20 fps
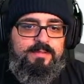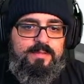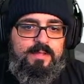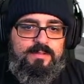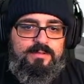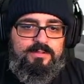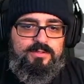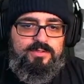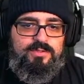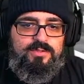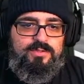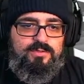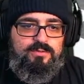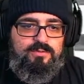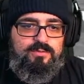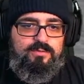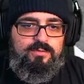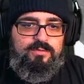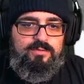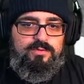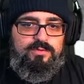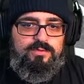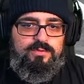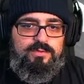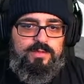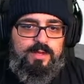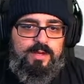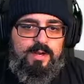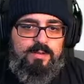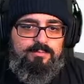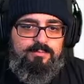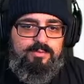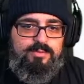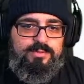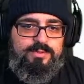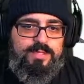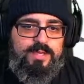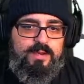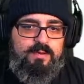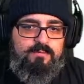that the circles that I
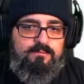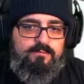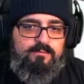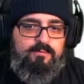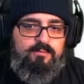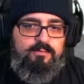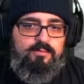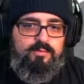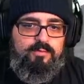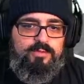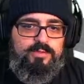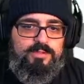put down for those